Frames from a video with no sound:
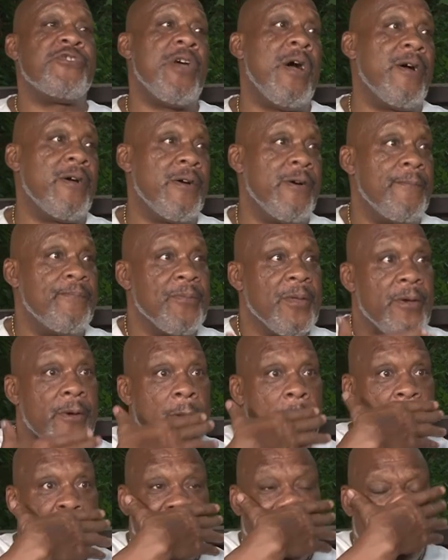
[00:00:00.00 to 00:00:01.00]
younger,
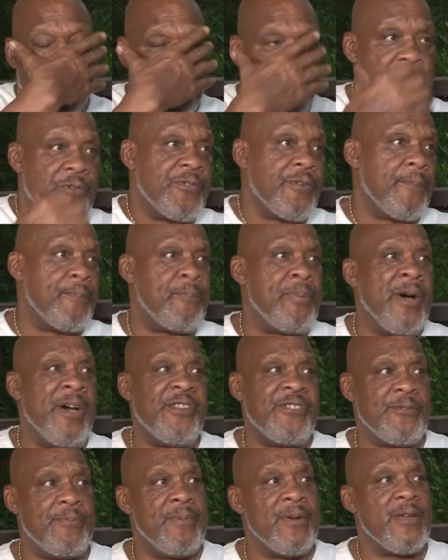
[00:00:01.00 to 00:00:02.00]
people used to
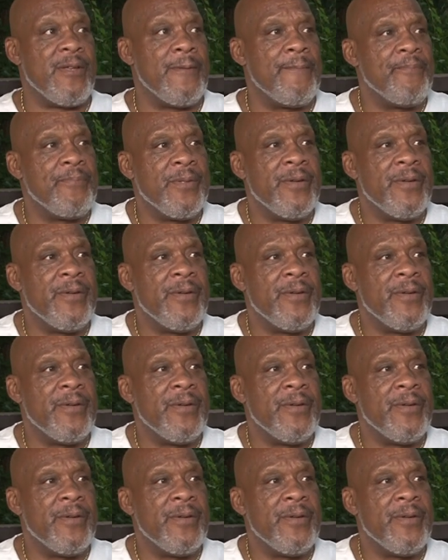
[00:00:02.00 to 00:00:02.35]
punch me.